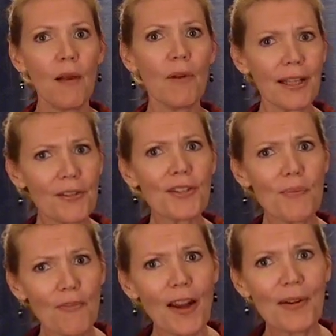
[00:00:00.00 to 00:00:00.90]
Well, here's
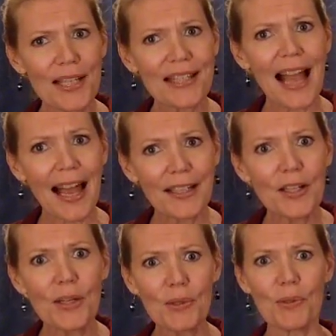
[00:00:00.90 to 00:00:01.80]
some very sad
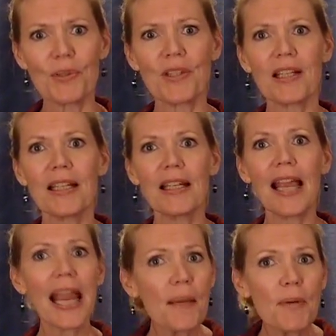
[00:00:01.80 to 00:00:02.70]
news.
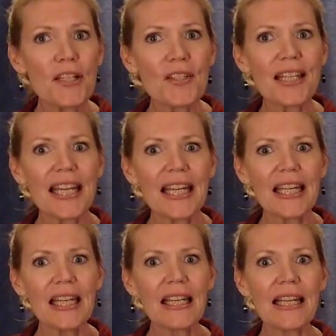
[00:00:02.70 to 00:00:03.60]

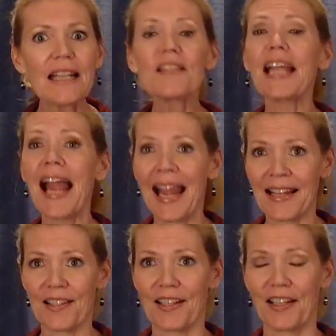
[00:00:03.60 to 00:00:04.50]
ABC is
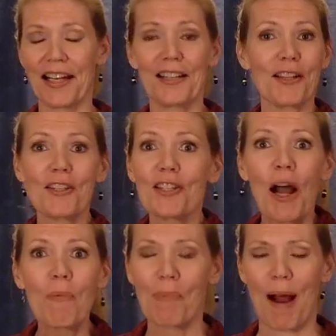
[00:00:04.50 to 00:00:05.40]
canceling the
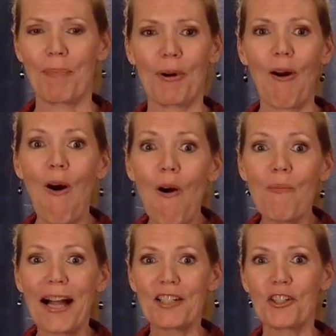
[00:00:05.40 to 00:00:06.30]
soap opera All
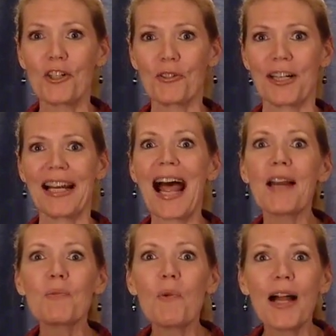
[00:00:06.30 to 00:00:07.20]
My Children
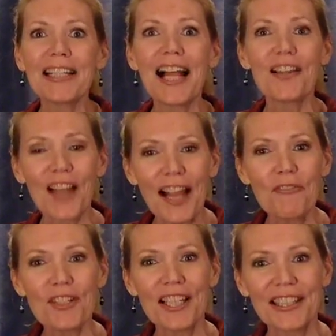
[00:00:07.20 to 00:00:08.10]
and One
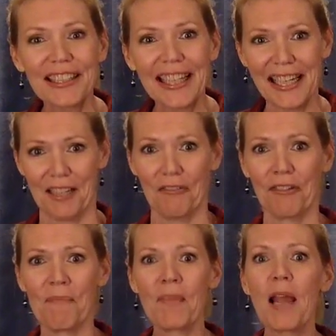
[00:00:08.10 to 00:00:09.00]
Life to Live
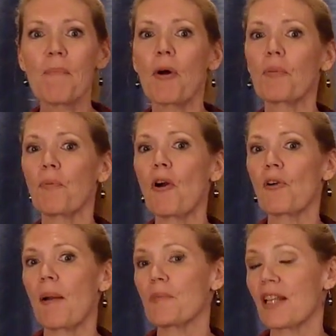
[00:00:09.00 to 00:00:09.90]
both
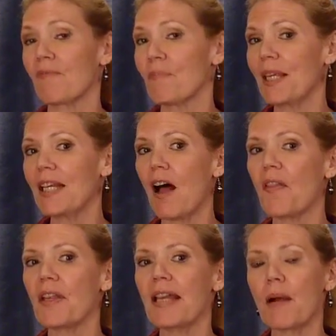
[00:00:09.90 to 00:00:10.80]
programs that have been
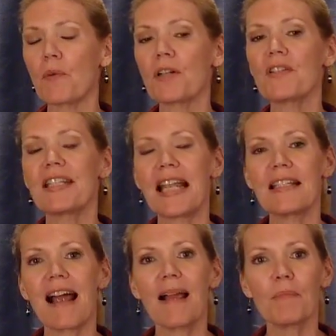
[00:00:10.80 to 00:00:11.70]
on the network's
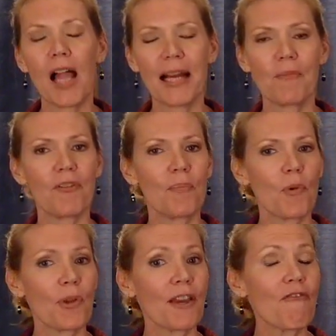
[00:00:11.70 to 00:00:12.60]
daytime lineup for
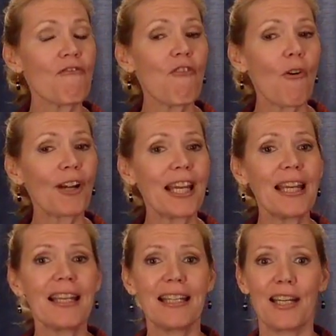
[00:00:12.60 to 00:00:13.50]
more than
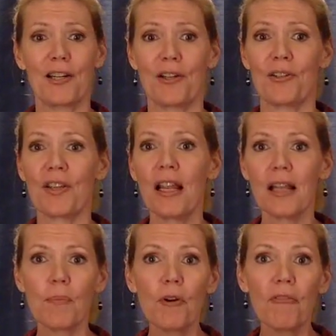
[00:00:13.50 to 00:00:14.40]
40 years.
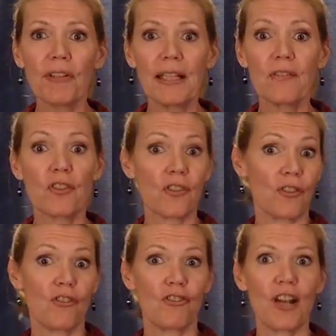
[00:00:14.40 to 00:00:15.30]
The move leaves
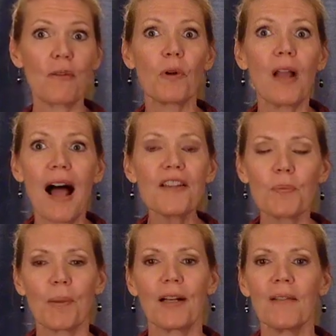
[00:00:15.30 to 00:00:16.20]
just General
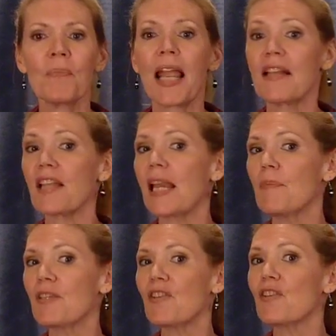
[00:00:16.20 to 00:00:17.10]
Hospital as
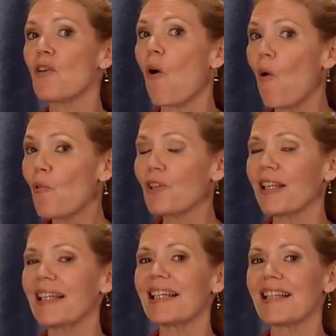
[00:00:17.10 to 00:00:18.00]
ABC's
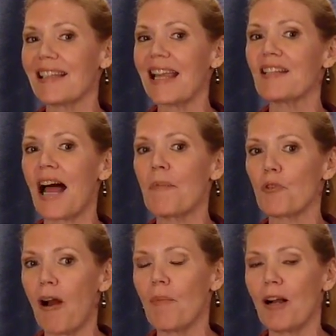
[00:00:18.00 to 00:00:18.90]
only daytime
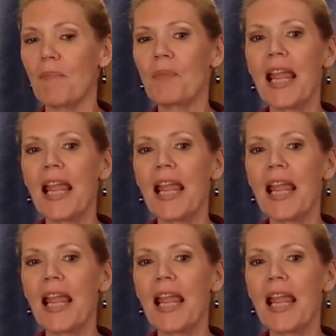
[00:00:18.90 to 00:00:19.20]
drama.